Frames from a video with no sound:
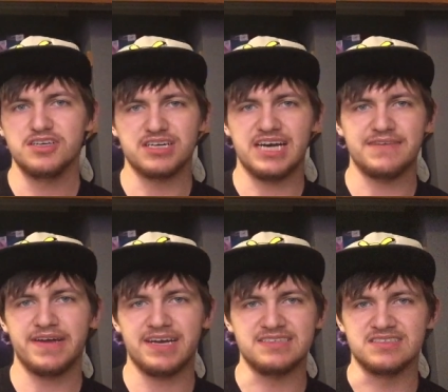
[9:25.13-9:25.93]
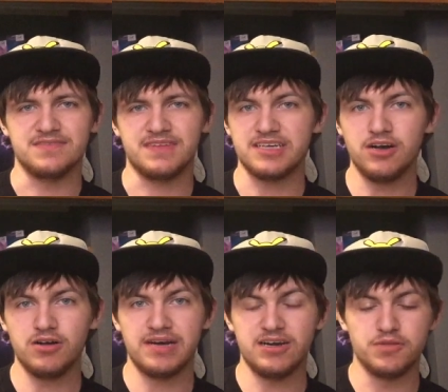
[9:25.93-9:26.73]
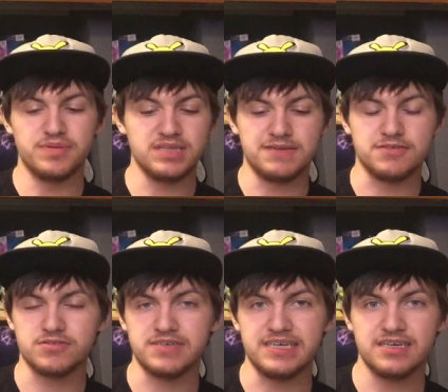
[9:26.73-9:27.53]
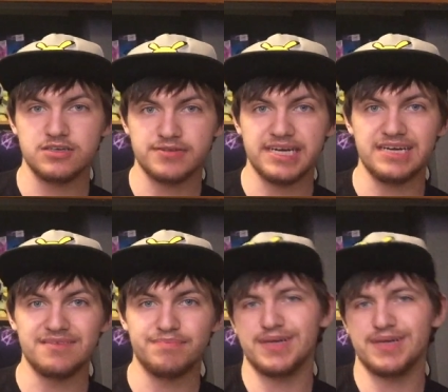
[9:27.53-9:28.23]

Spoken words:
you're gonna have hands of like, oh, I opened level 3, great,